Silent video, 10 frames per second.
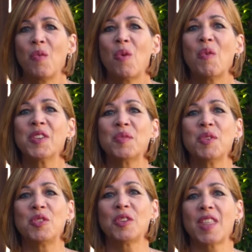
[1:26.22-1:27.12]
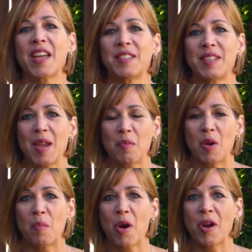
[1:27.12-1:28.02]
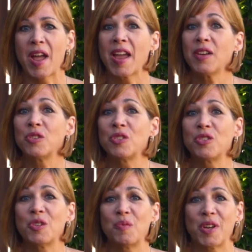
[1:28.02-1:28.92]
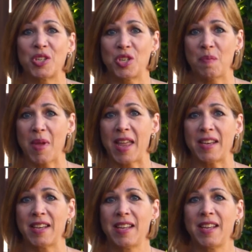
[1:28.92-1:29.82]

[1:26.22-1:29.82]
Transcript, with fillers: Well, once we took that statement apart, I understood what she meant.